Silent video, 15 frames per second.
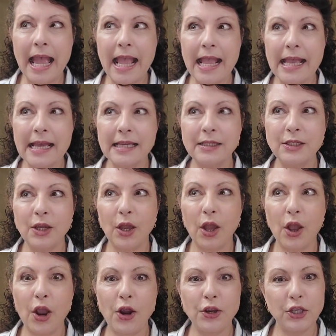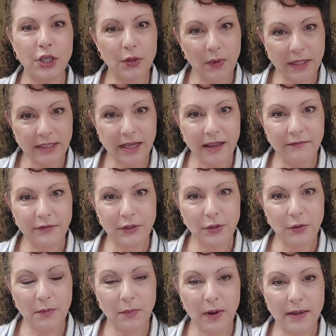And are you on time for
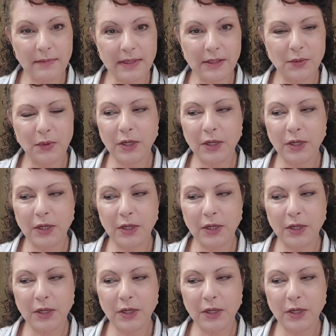your appointments?